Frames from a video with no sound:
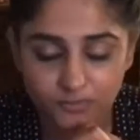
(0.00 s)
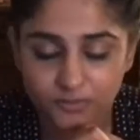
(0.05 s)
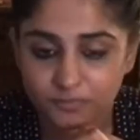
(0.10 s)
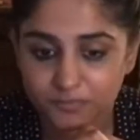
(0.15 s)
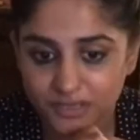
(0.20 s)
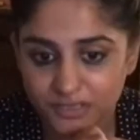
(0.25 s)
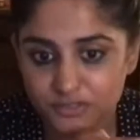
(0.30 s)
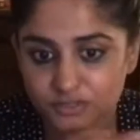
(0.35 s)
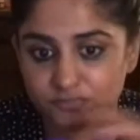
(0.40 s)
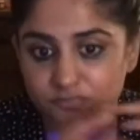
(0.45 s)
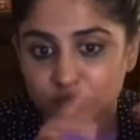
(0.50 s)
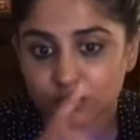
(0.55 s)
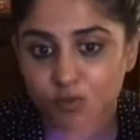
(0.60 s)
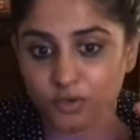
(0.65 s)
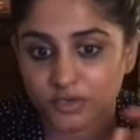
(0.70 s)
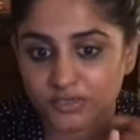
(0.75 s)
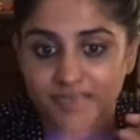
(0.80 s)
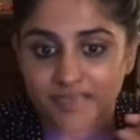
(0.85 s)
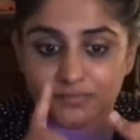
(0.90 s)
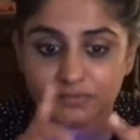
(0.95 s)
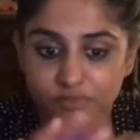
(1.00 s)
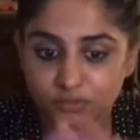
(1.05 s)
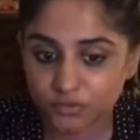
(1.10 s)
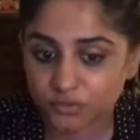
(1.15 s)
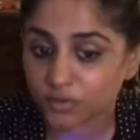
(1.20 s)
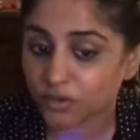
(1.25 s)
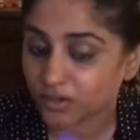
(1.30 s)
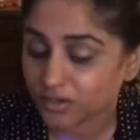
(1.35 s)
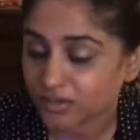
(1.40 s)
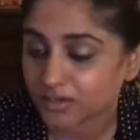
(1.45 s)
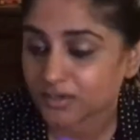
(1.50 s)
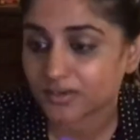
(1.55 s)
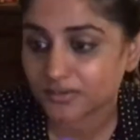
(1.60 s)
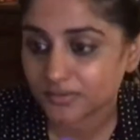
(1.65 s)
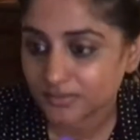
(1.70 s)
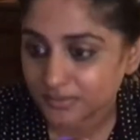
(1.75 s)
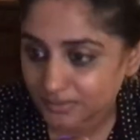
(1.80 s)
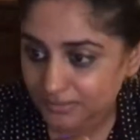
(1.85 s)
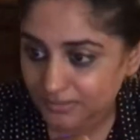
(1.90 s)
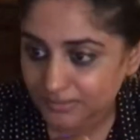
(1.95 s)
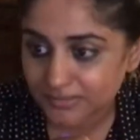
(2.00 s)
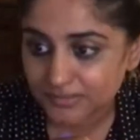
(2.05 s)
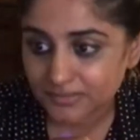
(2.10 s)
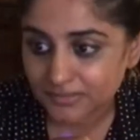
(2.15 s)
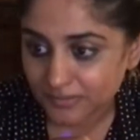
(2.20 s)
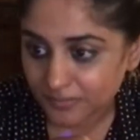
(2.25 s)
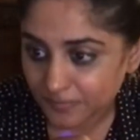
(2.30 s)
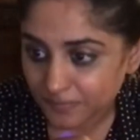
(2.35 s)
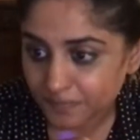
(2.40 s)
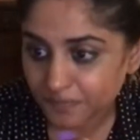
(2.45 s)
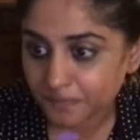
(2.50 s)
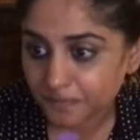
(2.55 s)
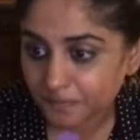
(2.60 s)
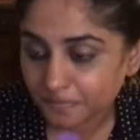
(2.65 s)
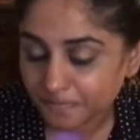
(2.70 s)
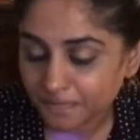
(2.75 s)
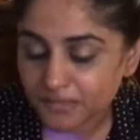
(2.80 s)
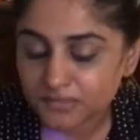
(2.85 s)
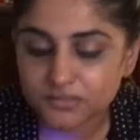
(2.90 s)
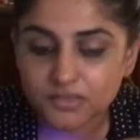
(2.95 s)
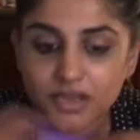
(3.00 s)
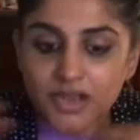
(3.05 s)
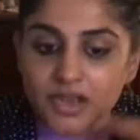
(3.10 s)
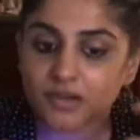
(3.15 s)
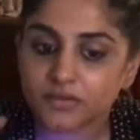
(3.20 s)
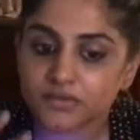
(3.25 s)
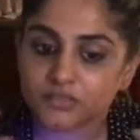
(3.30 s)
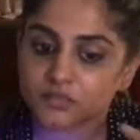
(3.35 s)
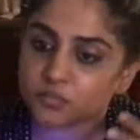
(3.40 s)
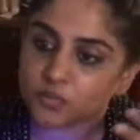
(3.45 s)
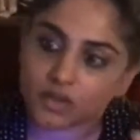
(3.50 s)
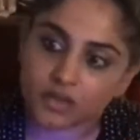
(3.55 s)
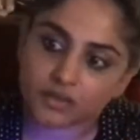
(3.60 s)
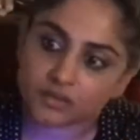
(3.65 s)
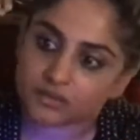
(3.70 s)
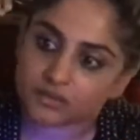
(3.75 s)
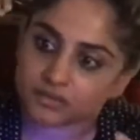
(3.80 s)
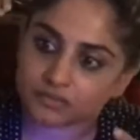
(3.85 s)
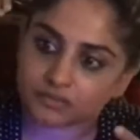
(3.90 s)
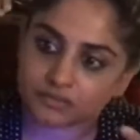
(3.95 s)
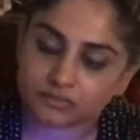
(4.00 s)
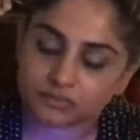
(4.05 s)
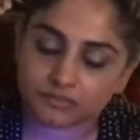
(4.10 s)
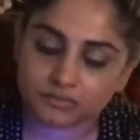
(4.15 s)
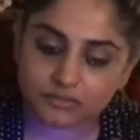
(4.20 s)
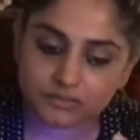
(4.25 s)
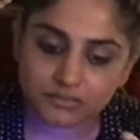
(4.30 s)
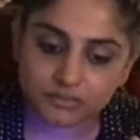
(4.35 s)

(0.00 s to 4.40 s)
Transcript: on the pages of New York Times and New Yorker. So how does one...